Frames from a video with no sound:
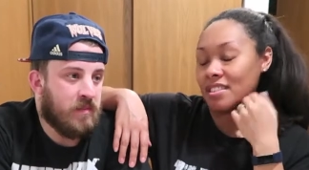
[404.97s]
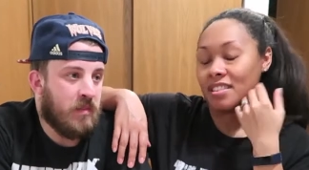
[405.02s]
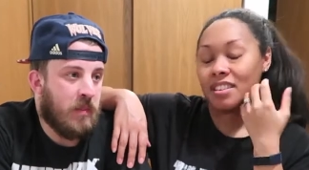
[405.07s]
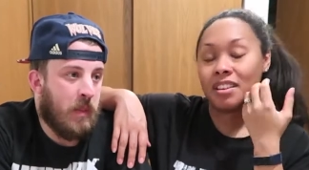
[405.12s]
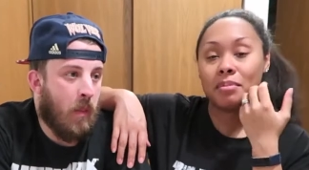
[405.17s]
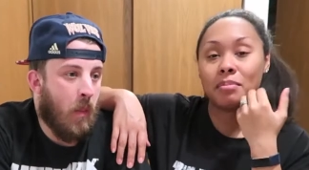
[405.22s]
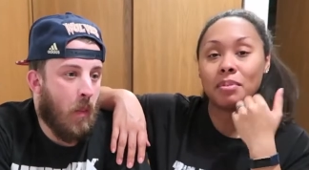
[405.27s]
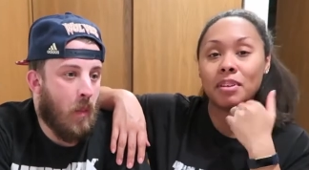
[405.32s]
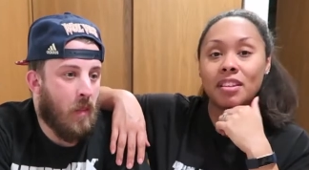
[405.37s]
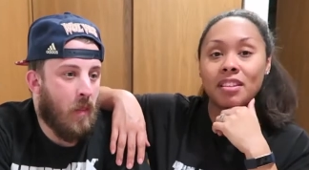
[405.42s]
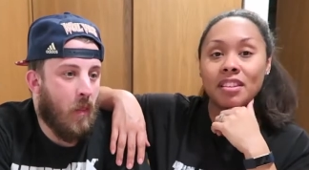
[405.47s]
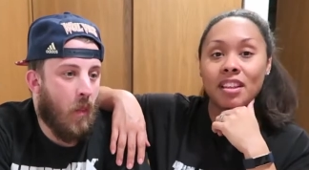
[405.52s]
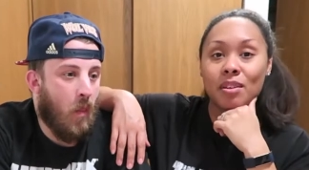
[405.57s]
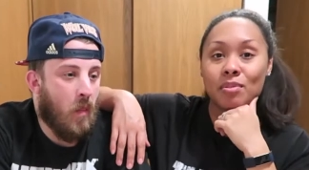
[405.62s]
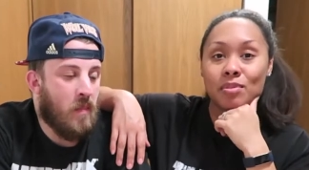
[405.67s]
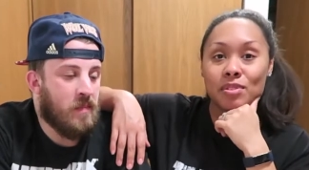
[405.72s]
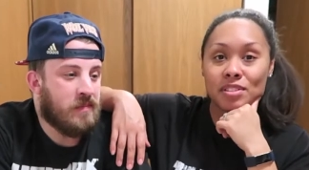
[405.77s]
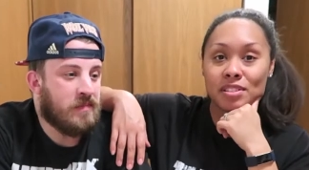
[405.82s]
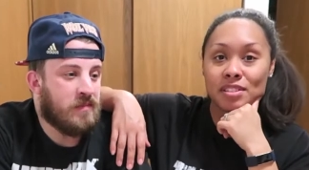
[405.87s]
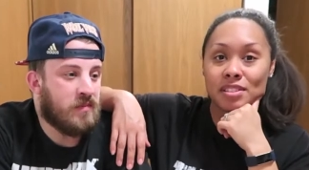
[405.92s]
Speaker 1: I mean, that
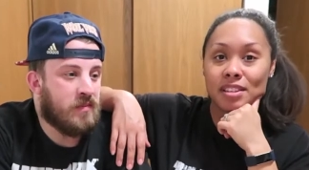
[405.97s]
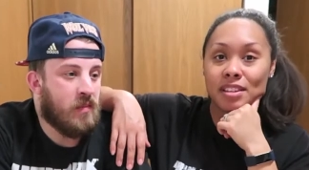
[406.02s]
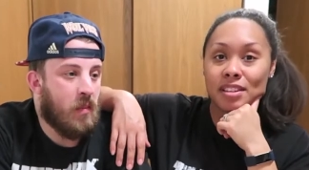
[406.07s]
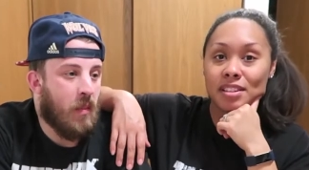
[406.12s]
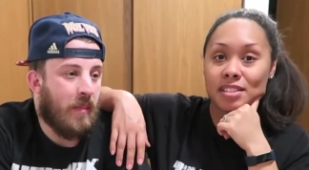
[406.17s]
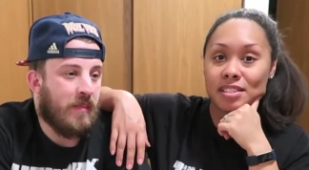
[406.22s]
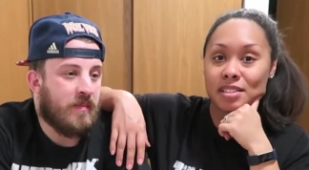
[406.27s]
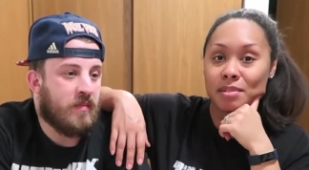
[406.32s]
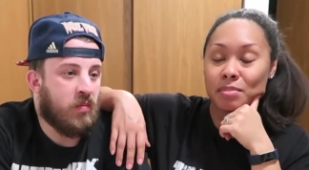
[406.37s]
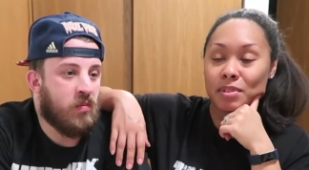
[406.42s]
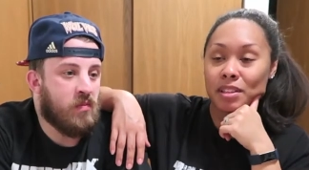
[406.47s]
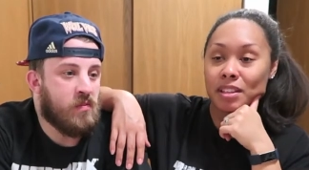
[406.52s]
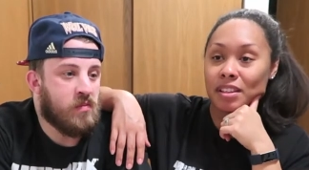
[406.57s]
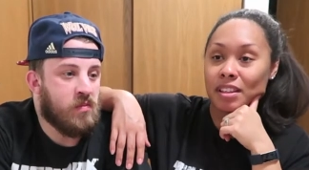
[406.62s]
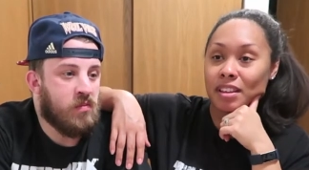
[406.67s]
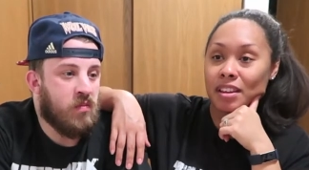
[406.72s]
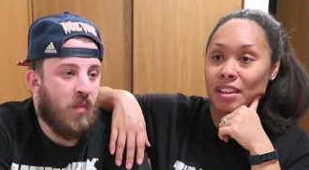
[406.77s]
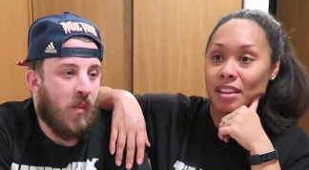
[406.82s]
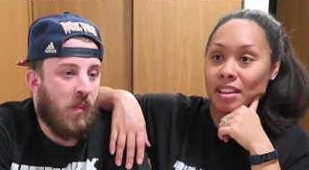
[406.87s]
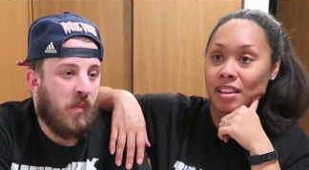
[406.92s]
was like something
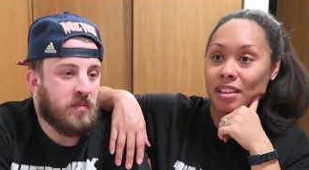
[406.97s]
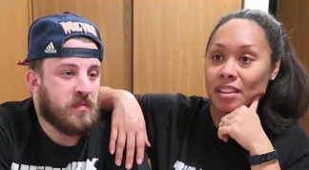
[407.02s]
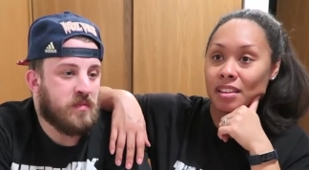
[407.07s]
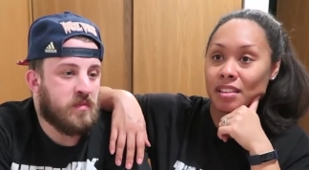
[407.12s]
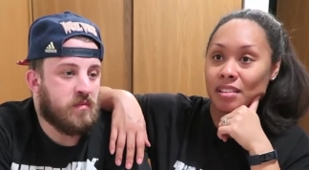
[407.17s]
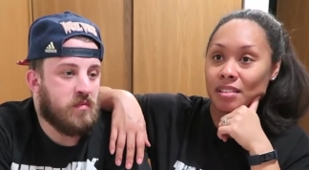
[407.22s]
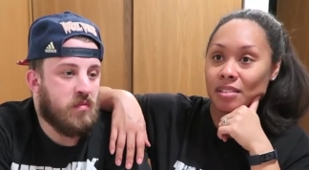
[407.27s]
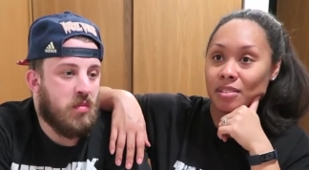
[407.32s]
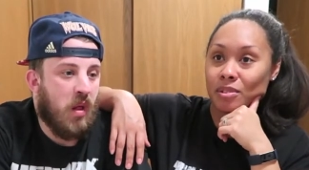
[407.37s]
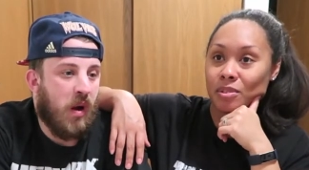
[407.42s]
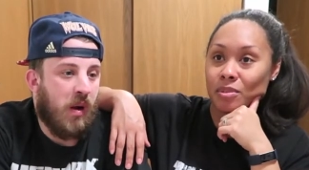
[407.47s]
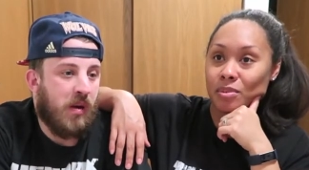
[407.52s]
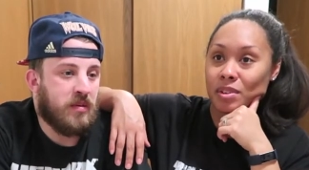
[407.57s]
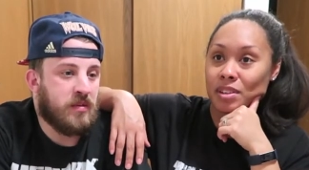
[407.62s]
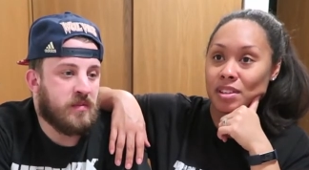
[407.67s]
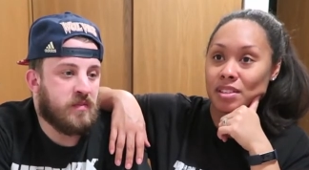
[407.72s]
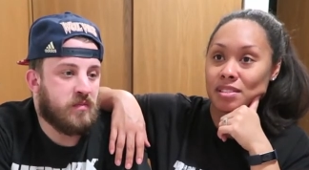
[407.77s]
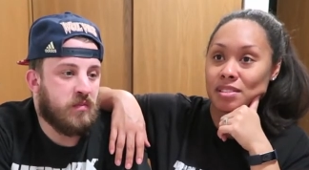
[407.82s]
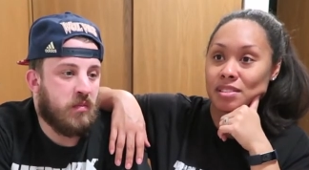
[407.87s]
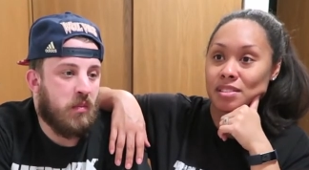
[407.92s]
that I
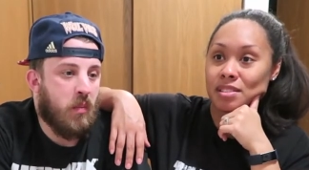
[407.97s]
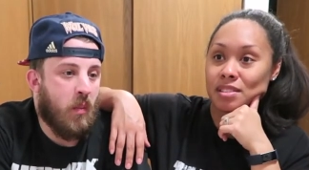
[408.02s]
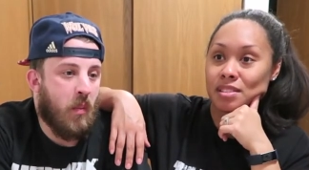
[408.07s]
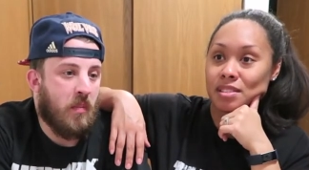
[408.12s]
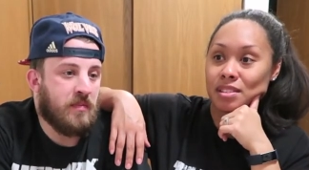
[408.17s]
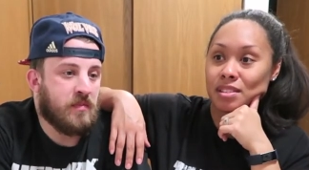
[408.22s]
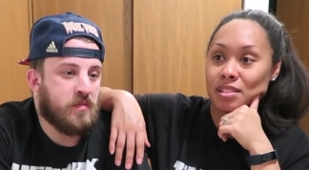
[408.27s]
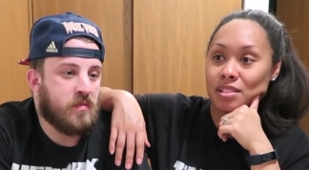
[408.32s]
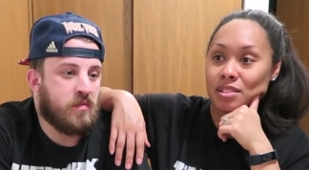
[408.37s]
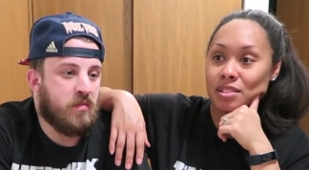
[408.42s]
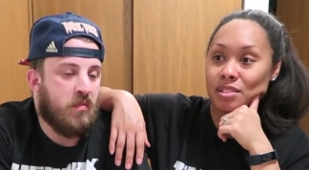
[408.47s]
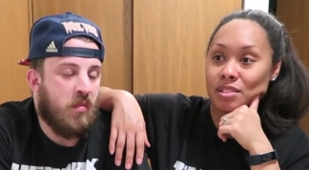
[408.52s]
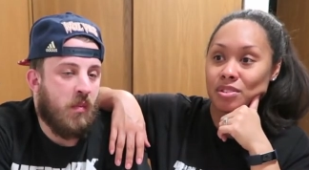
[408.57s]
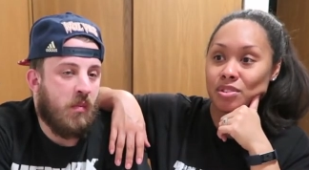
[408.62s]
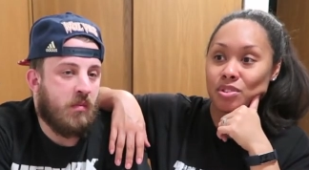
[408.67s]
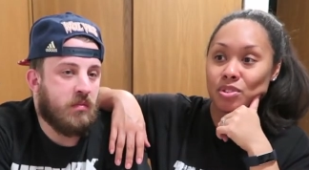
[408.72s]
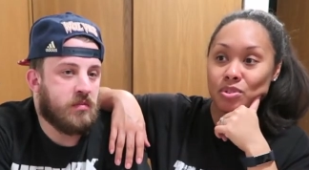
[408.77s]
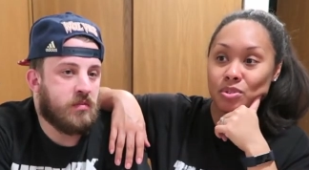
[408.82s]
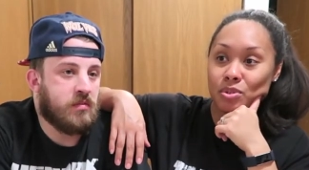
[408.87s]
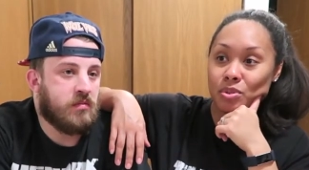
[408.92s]
always
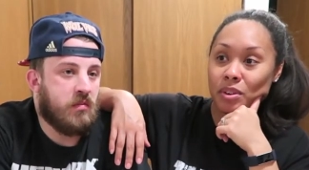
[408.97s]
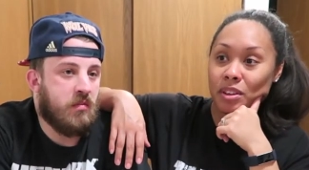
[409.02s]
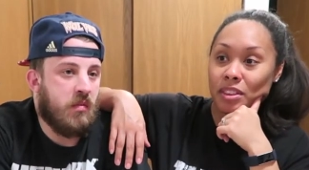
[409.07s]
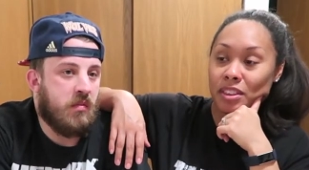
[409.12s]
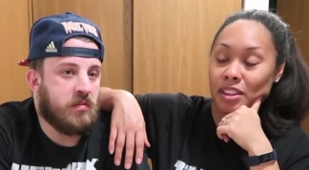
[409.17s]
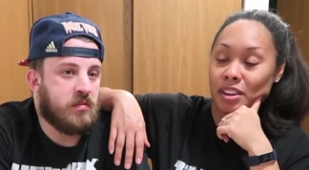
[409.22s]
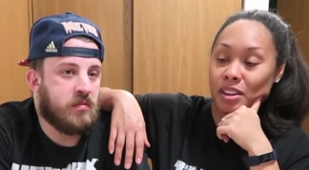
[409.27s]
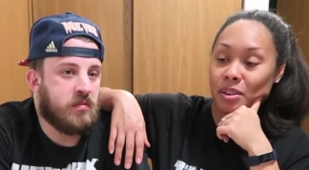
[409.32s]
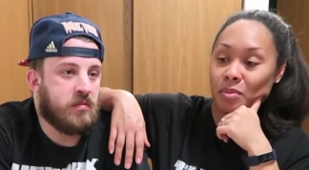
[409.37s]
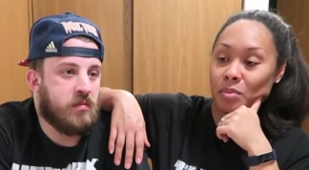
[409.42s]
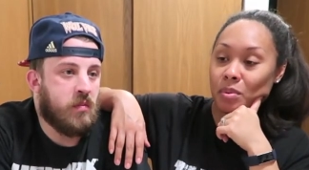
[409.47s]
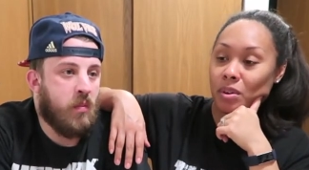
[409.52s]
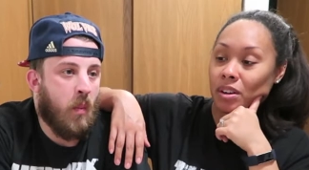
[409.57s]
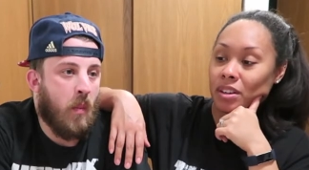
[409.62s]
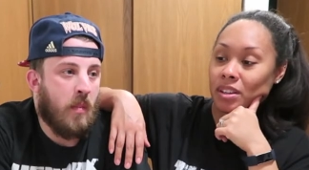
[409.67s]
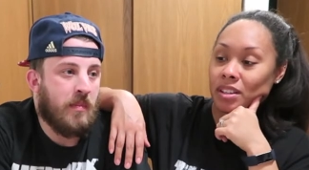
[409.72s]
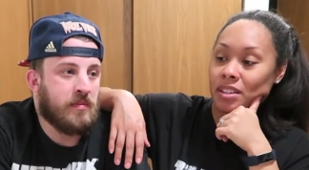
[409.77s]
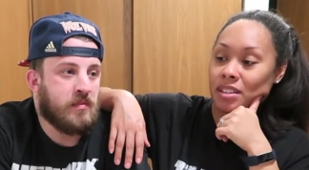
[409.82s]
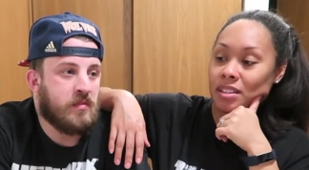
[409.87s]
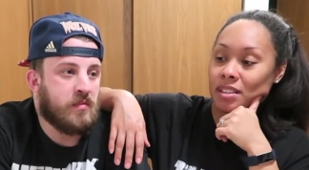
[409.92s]
knew that I
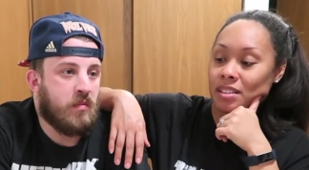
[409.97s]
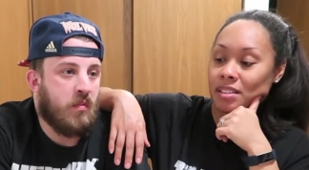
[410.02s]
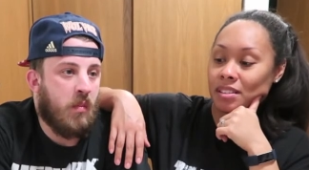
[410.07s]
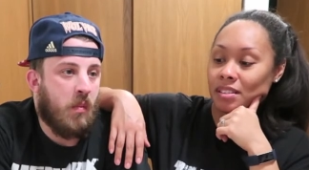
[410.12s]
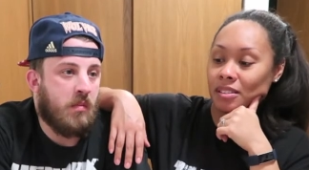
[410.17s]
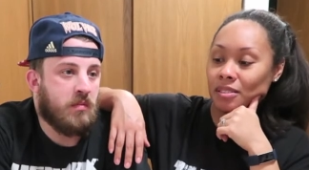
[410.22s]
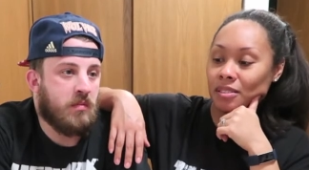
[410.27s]
wanted